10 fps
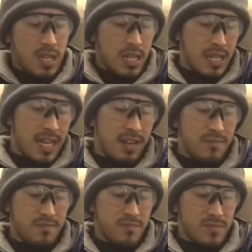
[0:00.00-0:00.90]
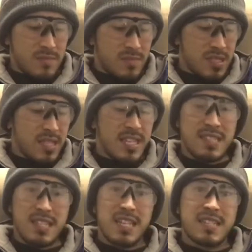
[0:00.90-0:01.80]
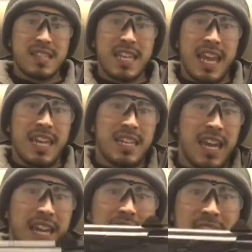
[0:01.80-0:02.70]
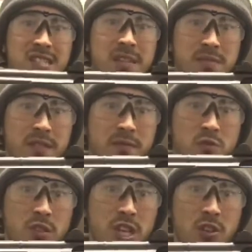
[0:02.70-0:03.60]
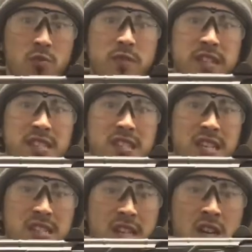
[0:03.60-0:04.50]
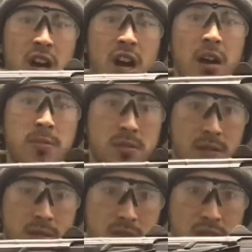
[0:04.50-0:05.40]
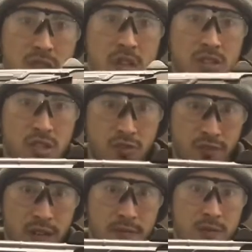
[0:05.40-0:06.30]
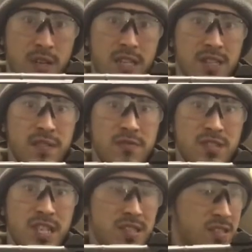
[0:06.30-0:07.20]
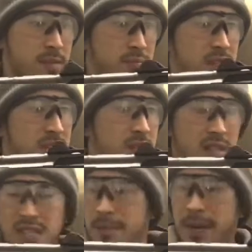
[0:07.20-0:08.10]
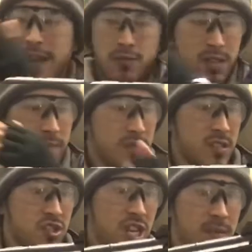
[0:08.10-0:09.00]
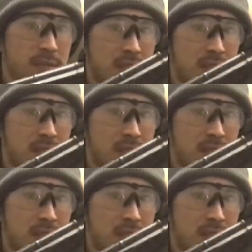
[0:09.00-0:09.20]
Now, this is the AKS-74U. This is a carbon assault rifle, and the difference is simply the barrel length, the shape.